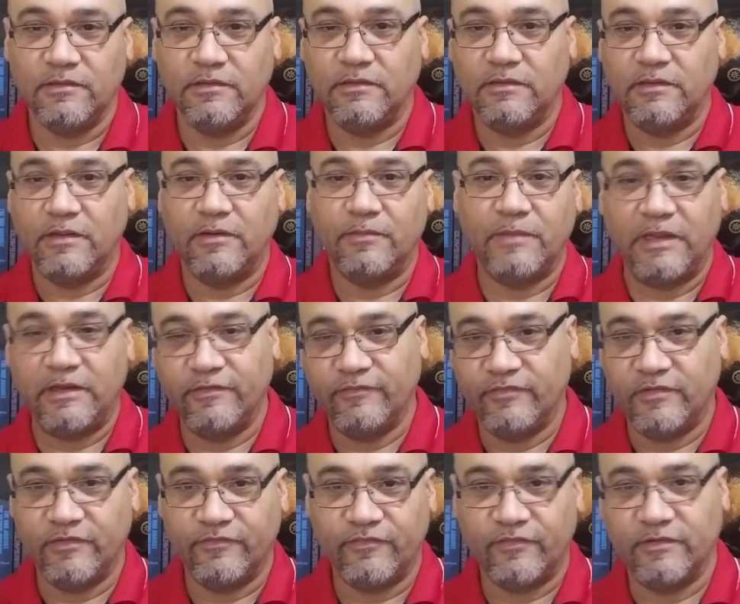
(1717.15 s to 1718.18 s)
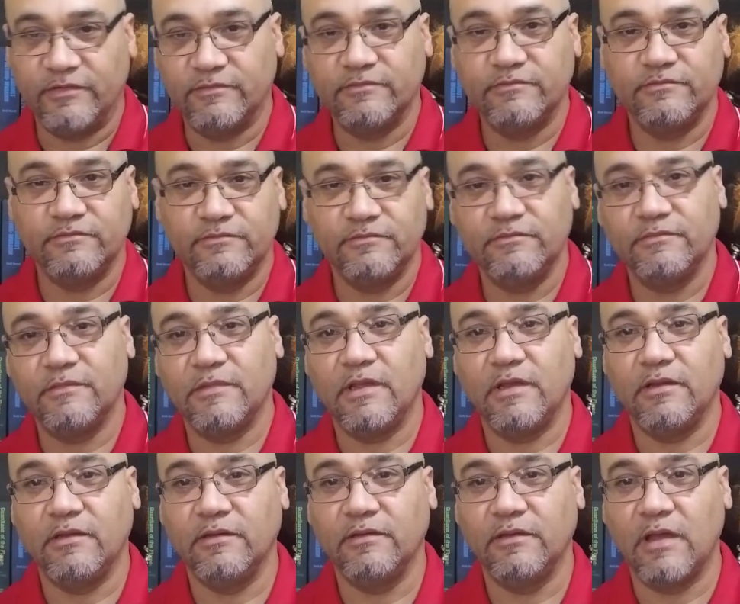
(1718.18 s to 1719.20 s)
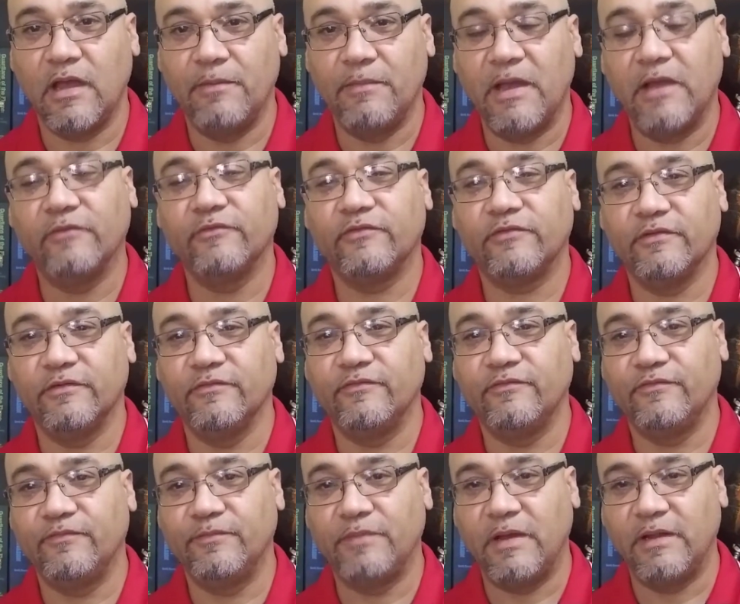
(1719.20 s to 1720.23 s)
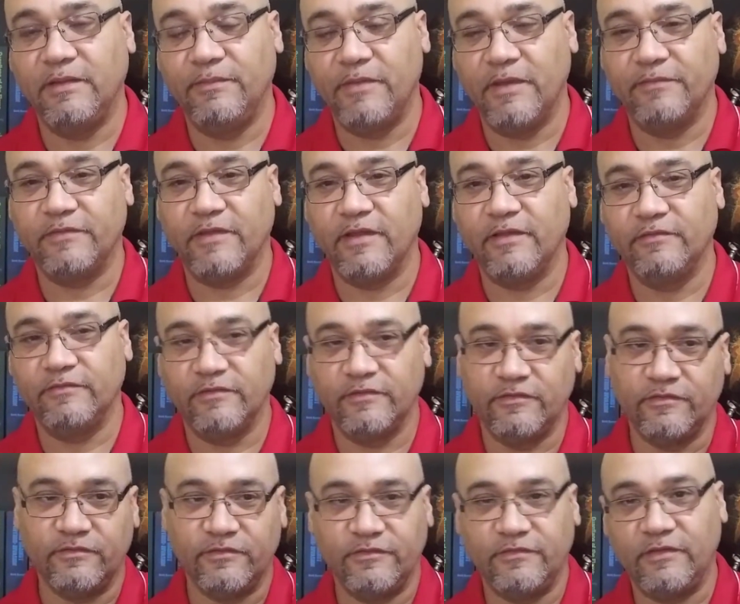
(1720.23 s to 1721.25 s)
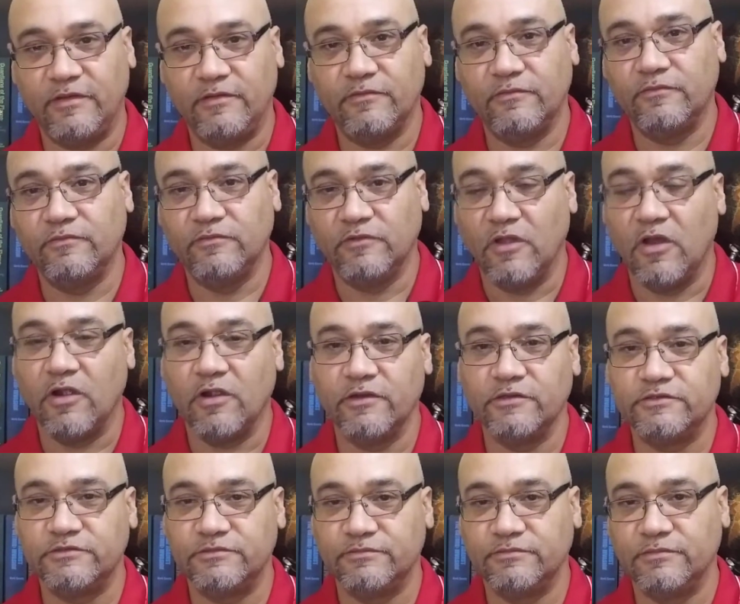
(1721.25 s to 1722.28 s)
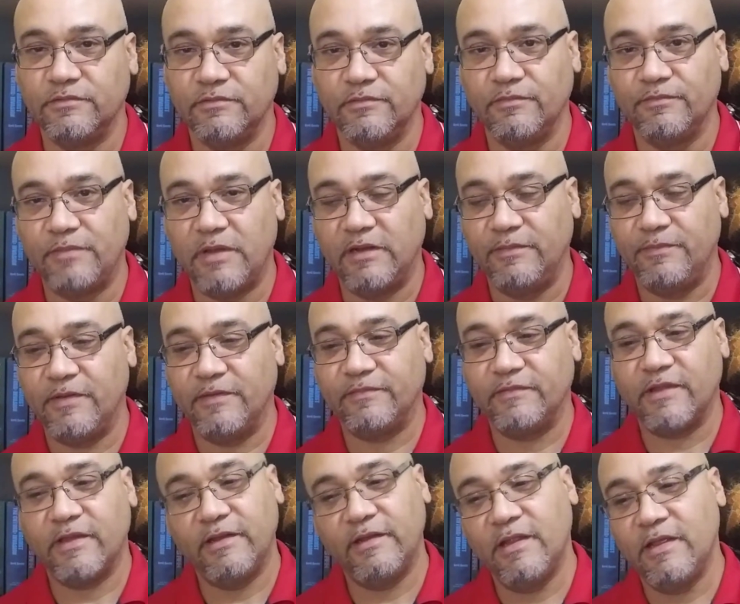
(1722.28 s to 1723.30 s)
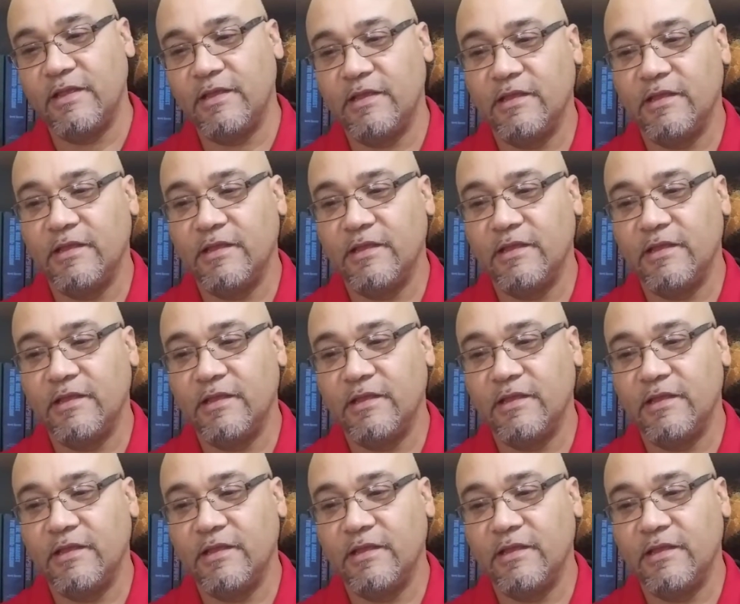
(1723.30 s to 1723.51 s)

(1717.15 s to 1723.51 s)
they're made of different amounts of polypeptides. This is a single large polypeptide.